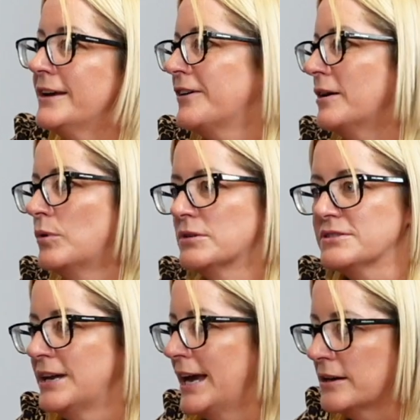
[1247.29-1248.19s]
if I
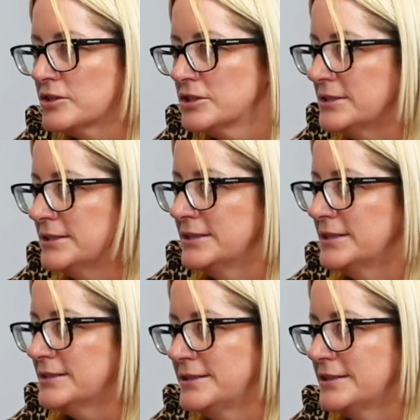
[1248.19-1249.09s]
wasn't anxious in
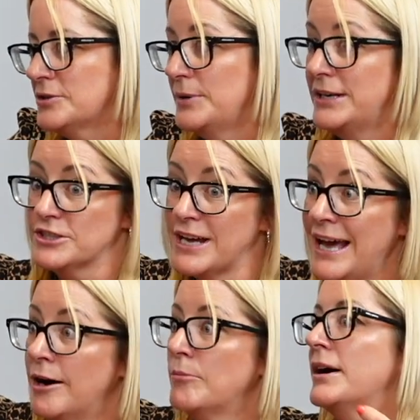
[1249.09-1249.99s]
this situation,
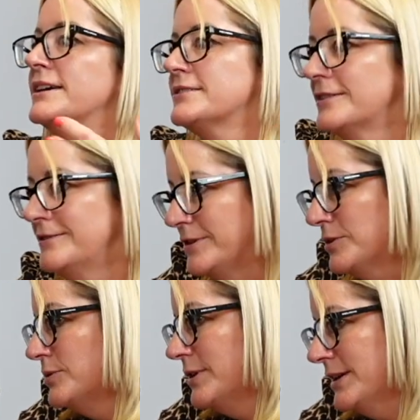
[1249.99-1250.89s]
how might I
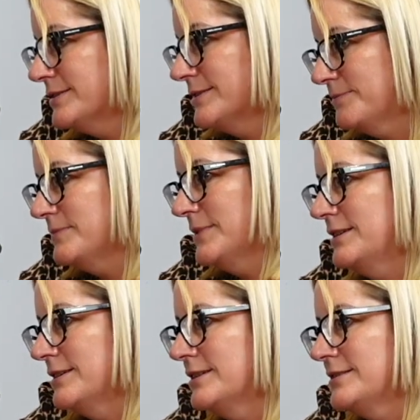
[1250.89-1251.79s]
view this,
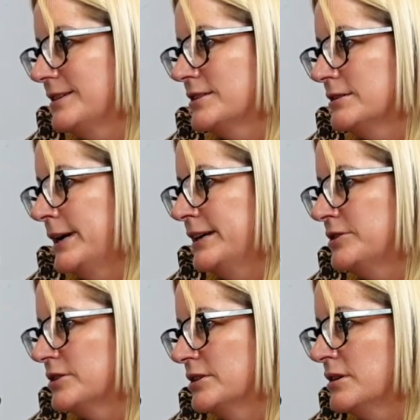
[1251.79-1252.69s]
the
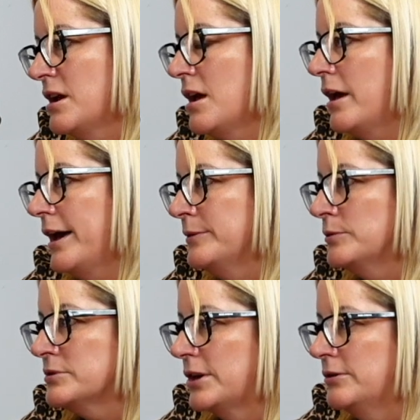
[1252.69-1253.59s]
situation? And
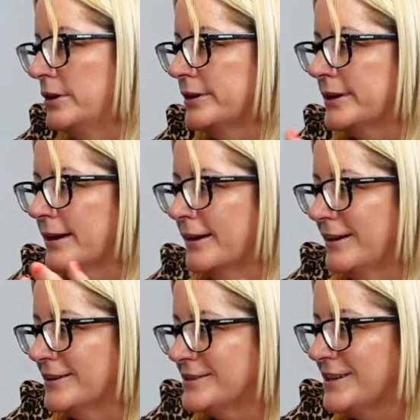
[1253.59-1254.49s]
also looking
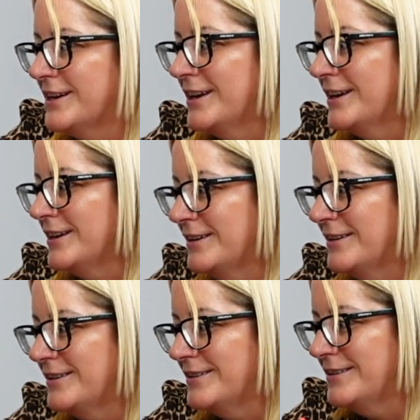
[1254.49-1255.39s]
at,
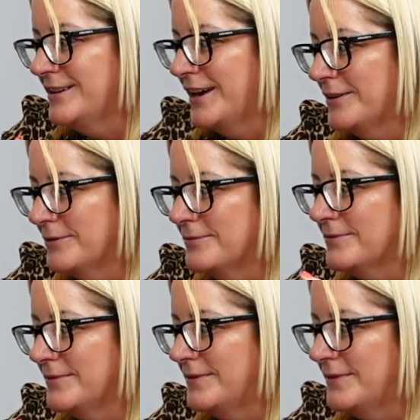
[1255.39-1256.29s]

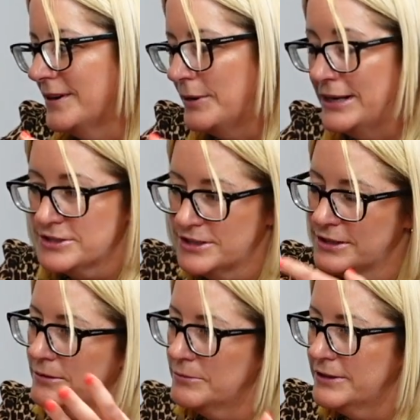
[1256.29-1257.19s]
the
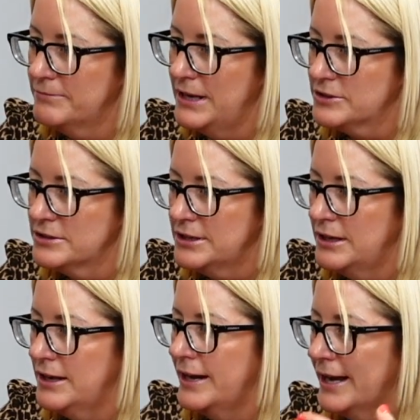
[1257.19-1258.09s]
question that we mentioned
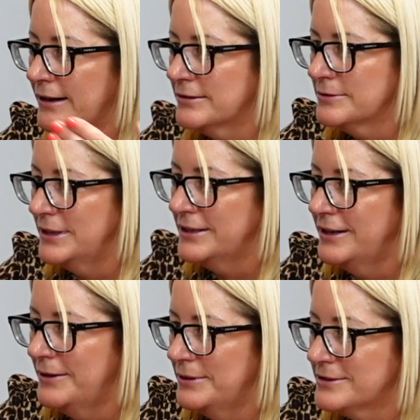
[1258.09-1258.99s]
earlier, how do I
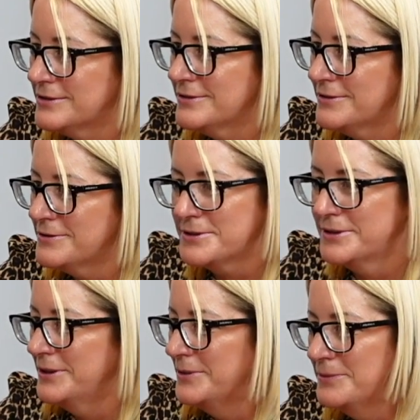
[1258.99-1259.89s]
know it's
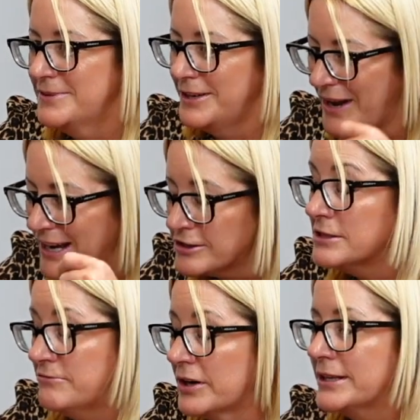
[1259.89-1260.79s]
true?
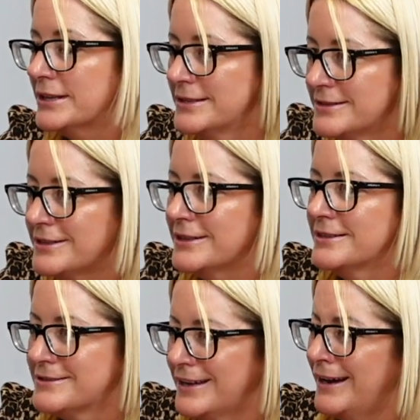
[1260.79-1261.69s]
Actually write these
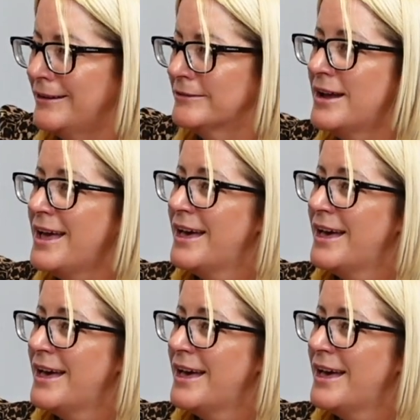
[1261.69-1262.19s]
things down